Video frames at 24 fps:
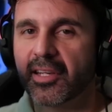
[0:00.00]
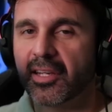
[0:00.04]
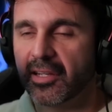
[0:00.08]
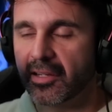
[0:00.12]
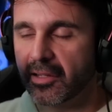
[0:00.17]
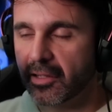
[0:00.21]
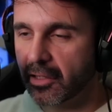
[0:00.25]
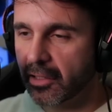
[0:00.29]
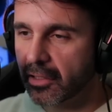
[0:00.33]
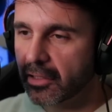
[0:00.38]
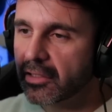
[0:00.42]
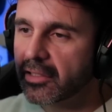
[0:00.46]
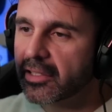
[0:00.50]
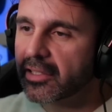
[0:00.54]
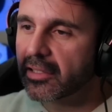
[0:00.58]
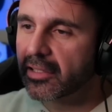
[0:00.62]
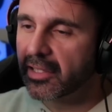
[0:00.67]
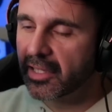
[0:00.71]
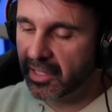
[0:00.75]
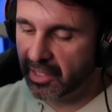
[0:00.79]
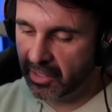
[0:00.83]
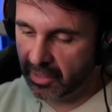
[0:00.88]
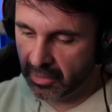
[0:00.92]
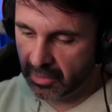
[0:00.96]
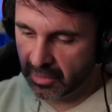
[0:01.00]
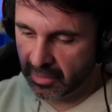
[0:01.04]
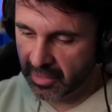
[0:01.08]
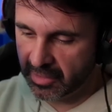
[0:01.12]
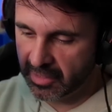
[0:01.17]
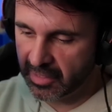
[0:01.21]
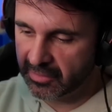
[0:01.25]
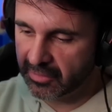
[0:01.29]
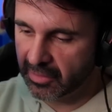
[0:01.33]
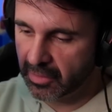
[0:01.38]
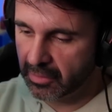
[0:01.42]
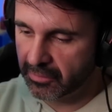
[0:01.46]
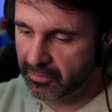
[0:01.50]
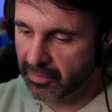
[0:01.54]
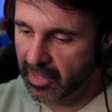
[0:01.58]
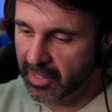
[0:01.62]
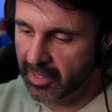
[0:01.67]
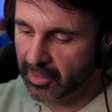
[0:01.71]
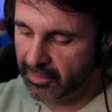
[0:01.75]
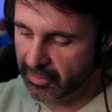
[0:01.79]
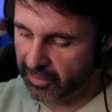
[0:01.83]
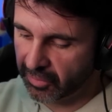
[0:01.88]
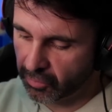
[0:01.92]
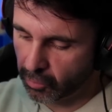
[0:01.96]
can clearly hear and identify
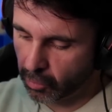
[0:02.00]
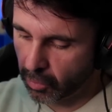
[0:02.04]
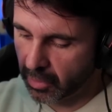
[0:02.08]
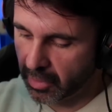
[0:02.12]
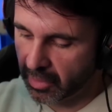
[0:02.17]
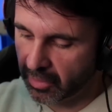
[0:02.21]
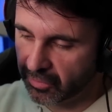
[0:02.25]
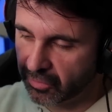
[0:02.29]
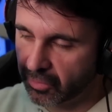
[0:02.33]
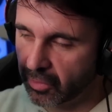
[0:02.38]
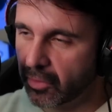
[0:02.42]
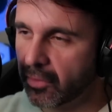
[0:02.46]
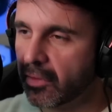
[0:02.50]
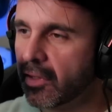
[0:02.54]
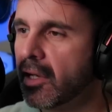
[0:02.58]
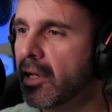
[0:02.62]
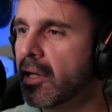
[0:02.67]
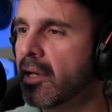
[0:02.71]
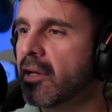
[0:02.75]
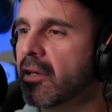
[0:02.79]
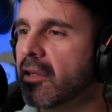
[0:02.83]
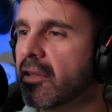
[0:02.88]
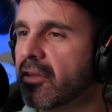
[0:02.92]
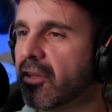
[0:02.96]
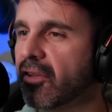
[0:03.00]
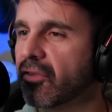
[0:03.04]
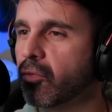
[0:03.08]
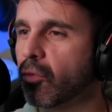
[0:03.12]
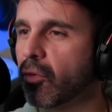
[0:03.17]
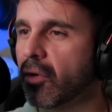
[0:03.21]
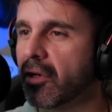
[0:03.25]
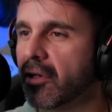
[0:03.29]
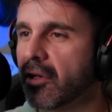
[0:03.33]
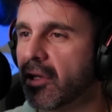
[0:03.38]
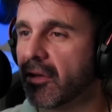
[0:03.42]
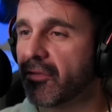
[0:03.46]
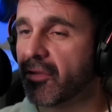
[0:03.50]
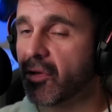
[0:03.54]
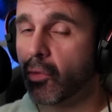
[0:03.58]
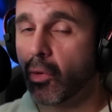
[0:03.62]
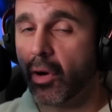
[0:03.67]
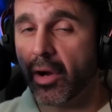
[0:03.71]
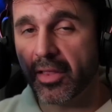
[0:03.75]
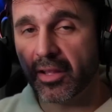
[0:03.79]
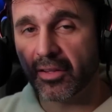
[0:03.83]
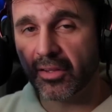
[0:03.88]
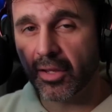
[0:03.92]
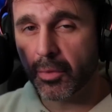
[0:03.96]
how this is working. So, this one, if you
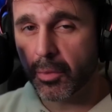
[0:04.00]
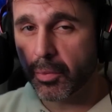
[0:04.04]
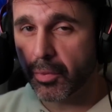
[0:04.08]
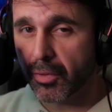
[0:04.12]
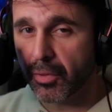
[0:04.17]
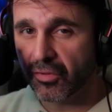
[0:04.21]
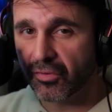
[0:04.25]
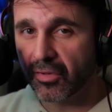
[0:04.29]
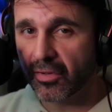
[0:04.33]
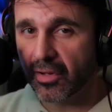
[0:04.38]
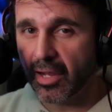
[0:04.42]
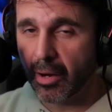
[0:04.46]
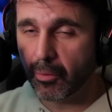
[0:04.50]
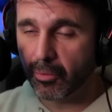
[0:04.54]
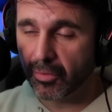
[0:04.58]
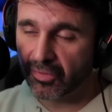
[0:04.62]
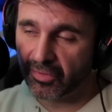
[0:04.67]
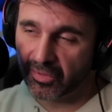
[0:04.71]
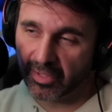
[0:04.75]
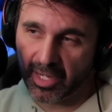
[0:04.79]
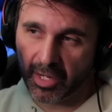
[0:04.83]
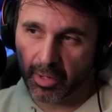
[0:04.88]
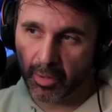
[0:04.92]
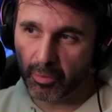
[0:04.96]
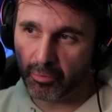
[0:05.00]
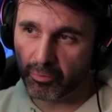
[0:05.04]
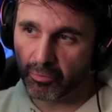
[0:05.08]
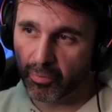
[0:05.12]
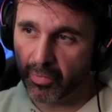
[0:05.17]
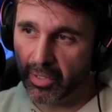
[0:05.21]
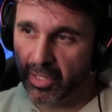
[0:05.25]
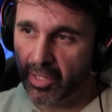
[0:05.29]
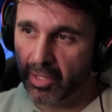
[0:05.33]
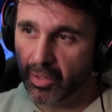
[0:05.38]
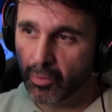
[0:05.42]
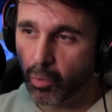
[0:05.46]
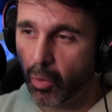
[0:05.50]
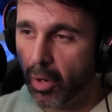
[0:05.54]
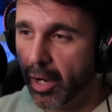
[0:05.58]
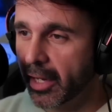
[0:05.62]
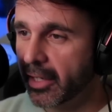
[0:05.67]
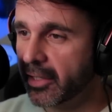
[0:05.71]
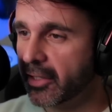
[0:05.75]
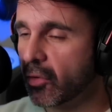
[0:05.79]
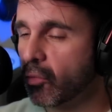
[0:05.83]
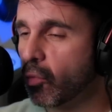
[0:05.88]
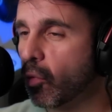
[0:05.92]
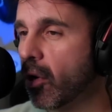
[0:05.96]
are that type of person, I would say
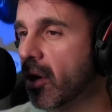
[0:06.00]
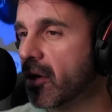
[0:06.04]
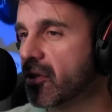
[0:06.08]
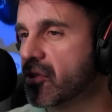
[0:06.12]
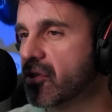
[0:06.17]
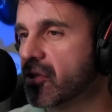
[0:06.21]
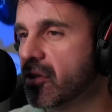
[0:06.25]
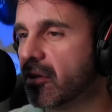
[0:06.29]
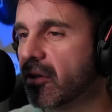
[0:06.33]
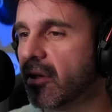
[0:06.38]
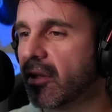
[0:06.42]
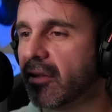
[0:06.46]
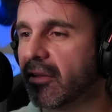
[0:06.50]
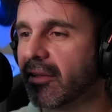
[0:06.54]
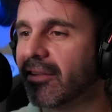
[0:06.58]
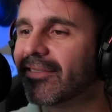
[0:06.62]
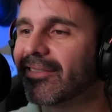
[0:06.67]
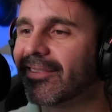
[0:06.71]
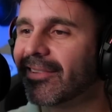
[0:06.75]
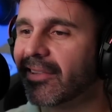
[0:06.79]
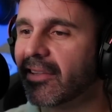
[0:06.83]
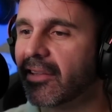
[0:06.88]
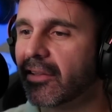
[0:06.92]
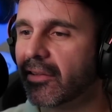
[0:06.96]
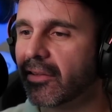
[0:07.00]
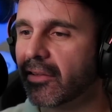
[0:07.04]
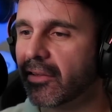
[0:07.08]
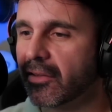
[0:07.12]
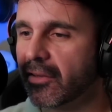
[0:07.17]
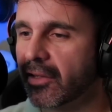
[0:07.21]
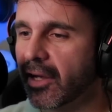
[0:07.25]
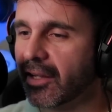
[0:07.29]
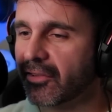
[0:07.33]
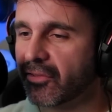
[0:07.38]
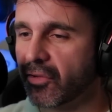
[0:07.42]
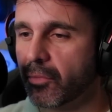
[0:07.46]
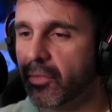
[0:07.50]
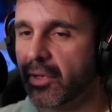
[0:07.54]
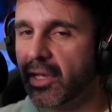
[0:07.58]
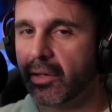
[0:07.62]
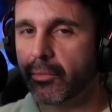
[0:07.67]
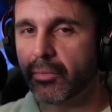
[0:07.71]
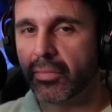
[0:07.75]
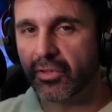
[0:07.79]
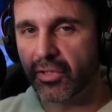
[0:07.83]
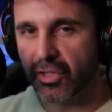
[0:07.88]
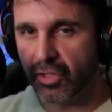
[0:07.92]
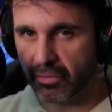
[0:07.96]
rewind and watch and listen, not to me,
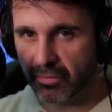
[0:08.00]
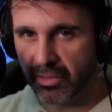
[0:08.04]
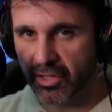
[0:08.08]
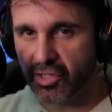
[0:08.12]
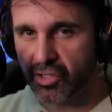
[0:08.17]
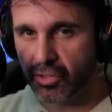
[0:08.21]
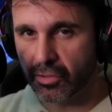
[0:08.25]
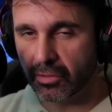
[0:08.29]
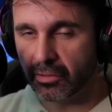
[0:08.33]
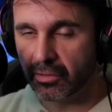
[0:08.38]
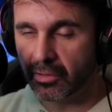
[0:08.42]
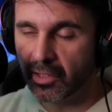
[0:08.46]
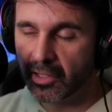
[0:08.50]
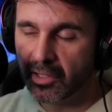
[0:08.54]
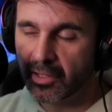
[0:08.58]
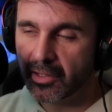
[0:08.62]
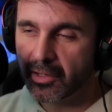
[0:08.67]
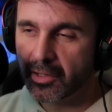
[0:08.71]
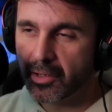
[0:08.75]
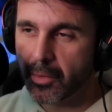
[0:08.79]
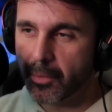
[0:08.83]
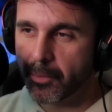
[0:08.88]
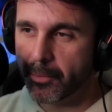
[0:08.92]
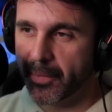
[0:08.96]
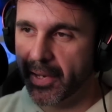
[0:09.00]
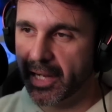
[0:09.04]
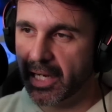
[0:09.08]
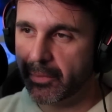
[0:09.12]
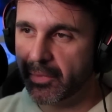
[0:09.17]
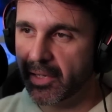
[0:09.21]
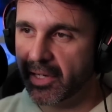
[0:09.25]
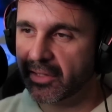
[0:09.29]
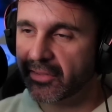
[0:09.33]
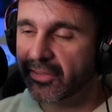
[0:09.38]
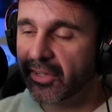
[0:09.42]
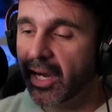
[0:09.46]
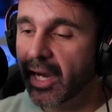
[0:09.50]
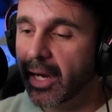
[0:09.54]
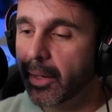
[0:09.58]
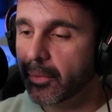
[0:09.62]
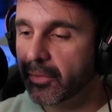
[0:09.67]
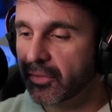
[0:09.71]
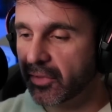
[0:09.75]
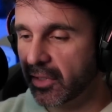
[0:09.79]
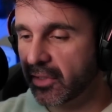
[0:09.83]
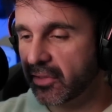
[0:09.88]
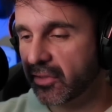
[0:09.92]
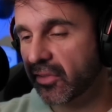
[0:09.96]
but the original many, many
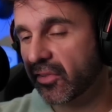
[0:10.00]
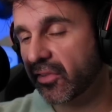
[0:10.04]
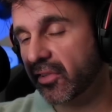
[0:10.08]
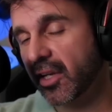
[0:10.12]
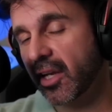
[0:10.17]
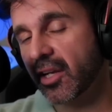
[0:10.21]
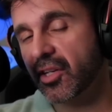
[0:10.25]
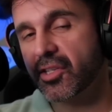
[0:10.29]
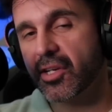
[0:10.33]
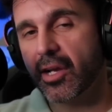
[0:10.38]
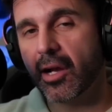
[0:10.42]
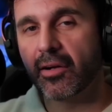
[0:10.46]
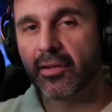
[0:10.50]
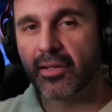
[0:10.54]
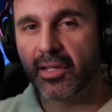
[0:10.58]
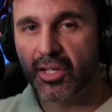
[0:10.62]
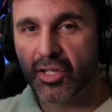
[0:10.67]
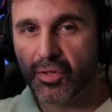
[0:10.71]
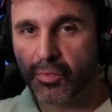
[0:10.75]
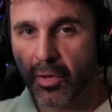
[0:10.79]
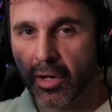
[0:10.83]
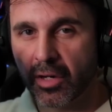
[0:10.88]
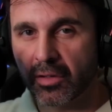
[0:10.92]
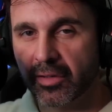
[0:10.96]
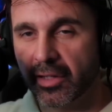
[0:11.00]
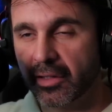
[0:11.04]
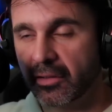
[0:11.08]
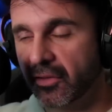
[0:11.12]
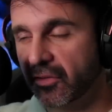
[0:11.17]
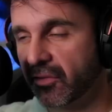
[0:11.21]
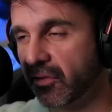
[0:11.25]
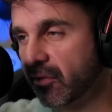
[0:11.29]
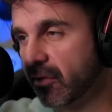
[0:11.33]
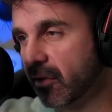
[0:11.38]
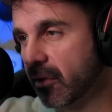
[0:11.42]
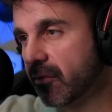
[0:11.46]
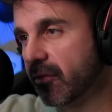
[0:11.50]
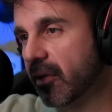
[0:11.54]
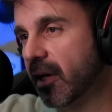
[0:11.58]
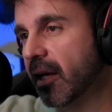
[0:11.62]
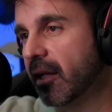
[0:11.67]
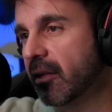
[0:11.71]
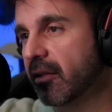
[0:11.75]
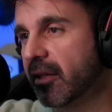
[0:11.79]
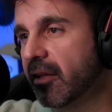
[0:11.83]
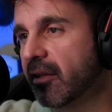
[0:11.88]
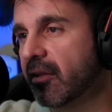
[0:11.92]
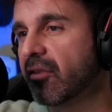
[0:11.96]
times and just sketch out each part. Like, listen to the
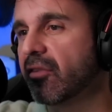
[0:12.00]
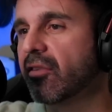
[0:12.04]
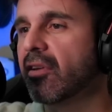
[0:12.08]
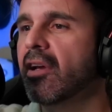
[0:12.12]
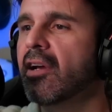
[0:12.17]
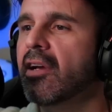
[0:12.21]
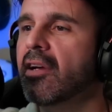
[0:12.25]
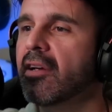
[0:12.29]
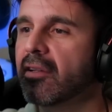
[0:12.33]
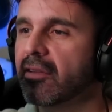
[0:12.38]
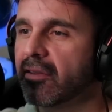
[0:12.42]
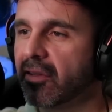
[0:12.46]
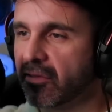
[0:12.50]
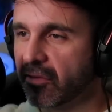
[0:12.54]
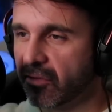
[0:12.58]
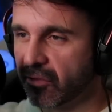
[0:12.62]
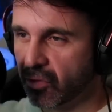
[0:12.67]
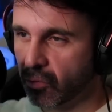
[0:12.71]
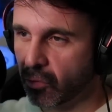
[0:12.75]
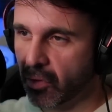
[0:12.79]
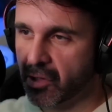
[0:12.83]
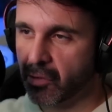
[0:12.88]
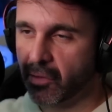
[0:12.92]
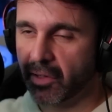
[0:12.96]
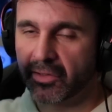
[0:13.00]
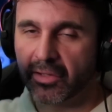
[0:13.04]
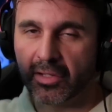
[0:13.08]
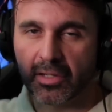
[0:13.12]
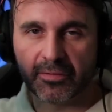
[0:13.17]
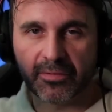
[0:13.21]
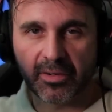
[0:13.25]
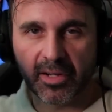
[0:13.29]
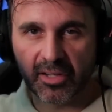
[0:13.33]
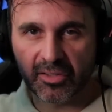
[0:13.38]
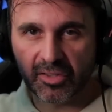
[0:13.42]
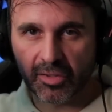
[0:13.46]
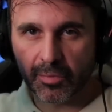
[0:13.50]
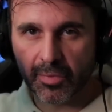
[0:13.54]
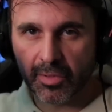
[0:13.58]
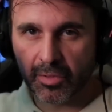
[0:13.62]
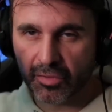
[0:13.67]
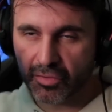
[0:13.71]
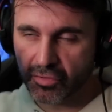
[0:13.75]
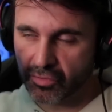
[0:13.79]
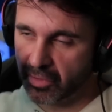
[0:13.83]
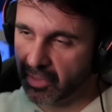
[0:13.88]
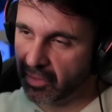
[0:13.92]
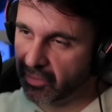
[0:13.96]
violins, listen to what you identify as the
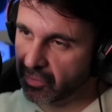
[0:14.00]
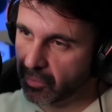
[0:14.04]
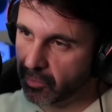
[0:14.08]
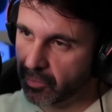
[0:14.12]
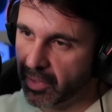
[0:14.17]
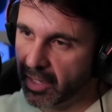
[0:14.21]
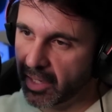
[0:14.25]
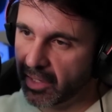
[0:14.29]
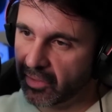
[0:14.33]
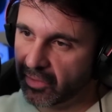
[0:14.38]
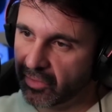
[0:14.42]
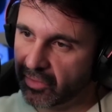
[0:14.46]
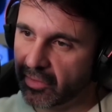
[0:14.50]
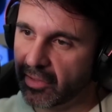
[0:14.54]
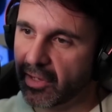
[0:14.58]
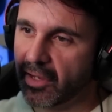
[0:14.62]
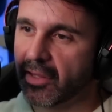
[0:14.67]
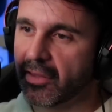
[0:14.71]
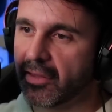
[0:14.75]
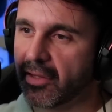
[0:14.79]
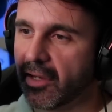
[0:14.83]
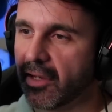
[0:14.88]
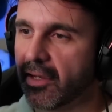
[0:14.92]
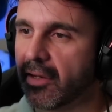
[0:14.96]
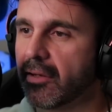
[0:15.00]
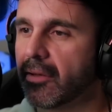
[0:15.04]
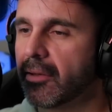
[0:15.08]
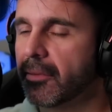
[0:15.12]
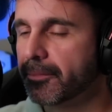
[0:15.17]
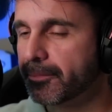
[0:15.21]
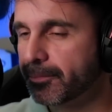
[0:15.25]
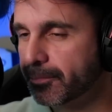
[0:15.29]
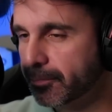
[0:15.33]
middle strings and bass, and then